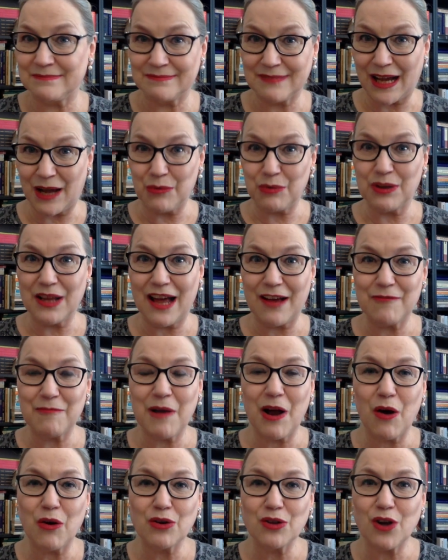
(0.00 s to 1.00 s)
I will have my
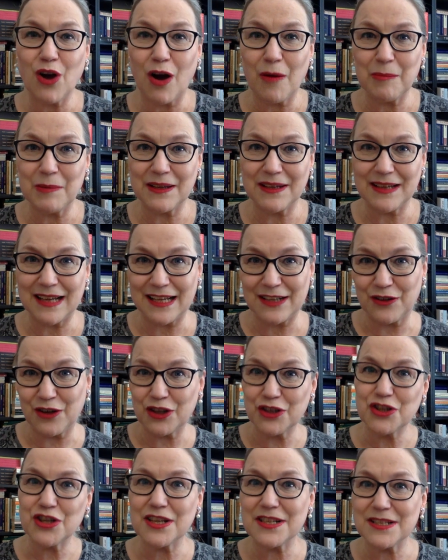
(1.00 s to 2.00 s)
own copy and
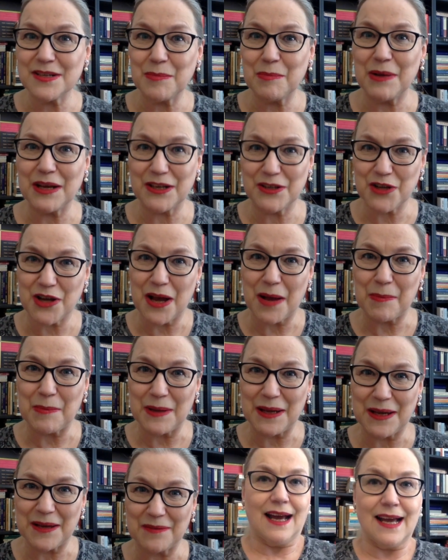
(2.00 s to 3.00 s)
not just a picture up
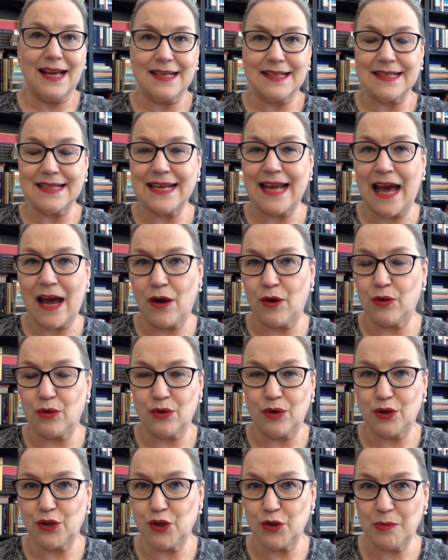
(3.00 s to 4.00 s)
here. And now
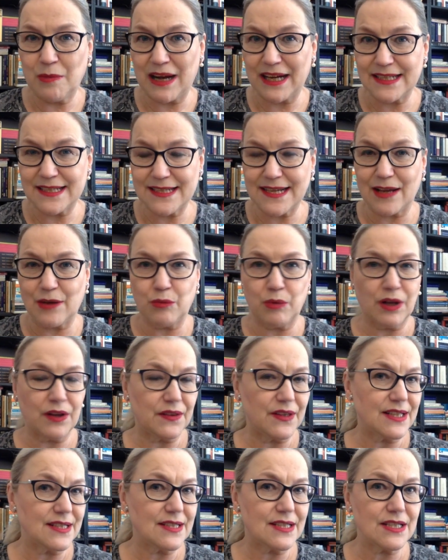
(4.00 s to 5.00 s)
you might say, well,
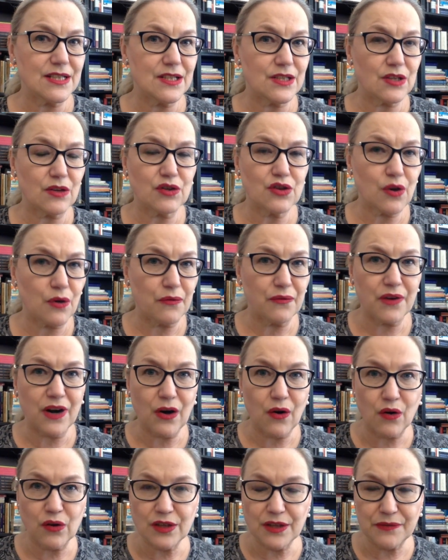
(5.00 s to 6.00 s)
this is so far
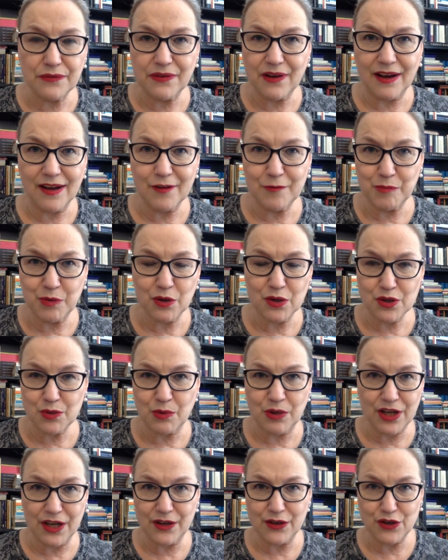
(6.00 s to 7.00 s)
only 5 books.
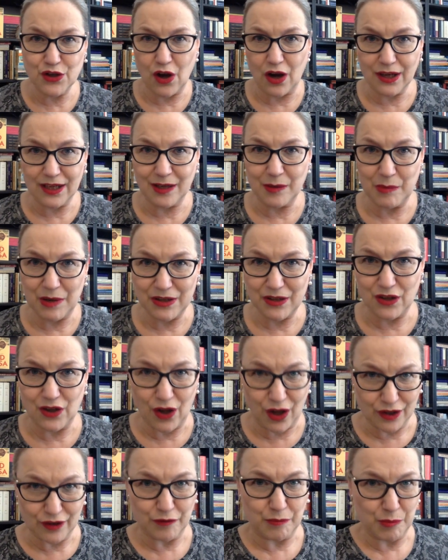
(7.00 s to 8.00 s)
What are you talking about? A
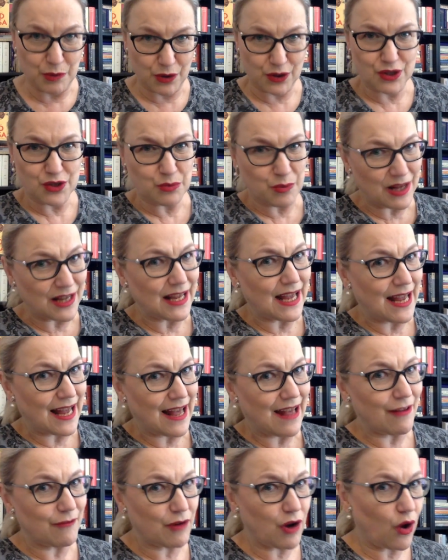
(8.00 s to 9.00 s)
lot of books. Well, I
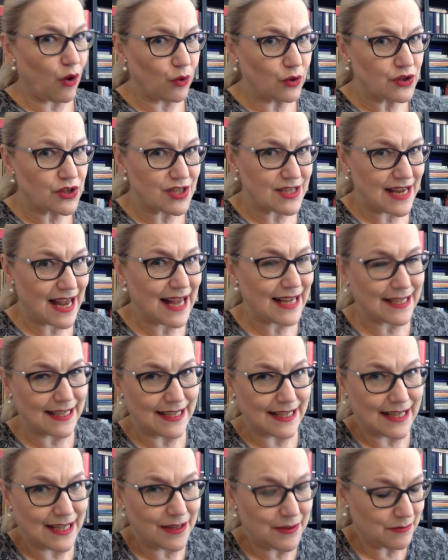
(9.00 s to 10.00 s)
have a whole stack
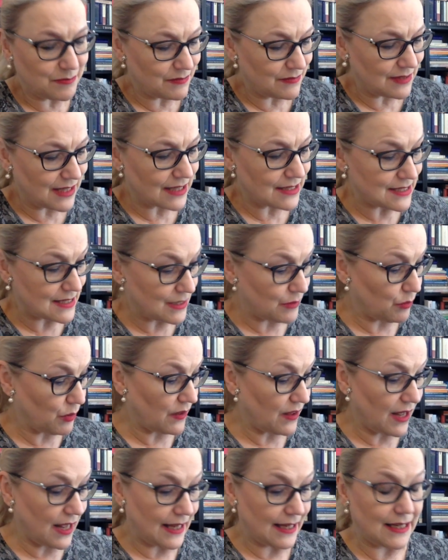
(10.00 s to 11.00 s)
here. Let's see
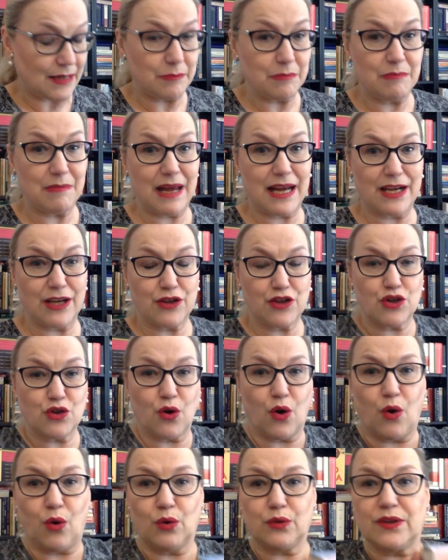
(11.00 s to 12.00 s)
whether I can manage to
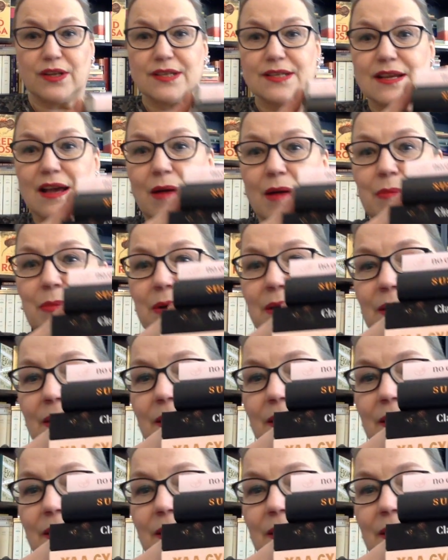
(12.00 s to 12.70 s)
hold this up.